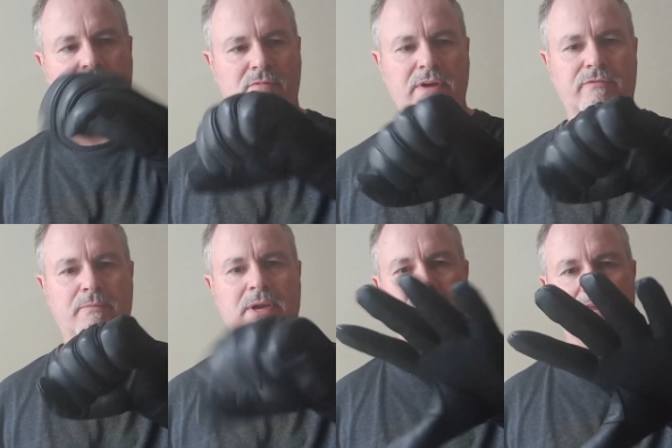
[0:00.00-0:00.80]
right for
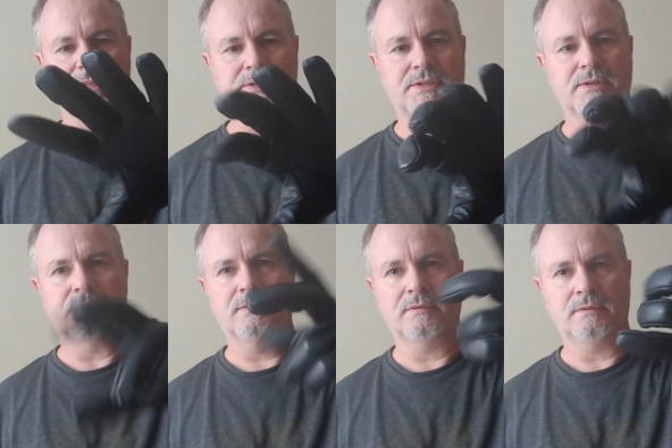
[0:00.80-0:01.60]
my hands,
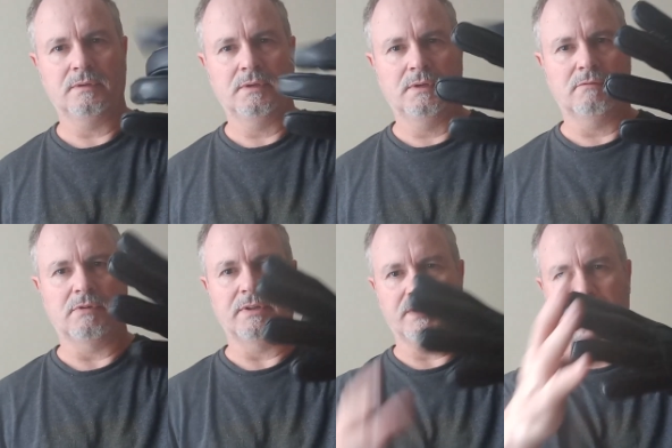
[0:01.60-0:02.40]

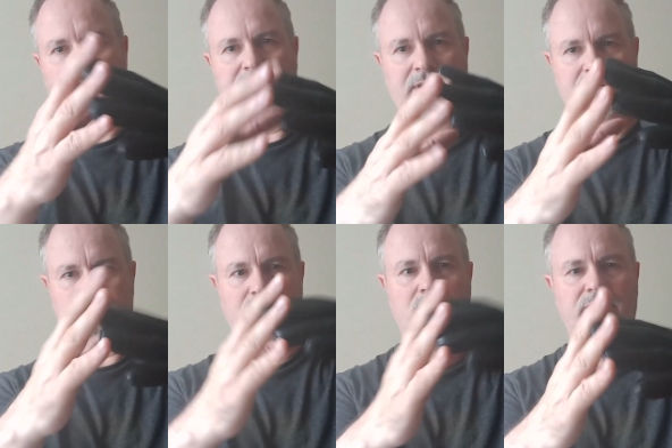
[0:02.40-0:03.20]
rather than having
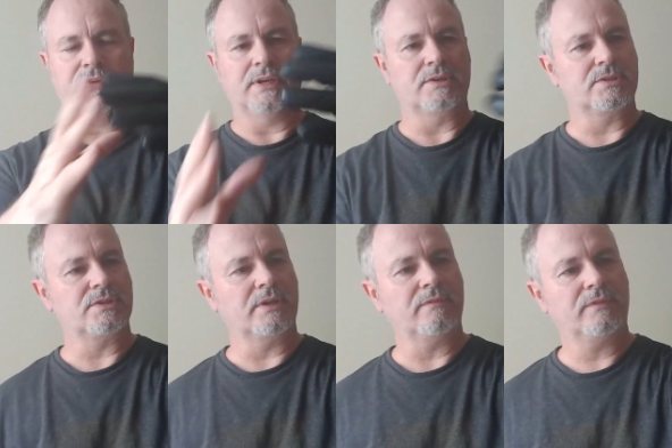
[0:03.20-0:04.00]
extra long fingers and stuff.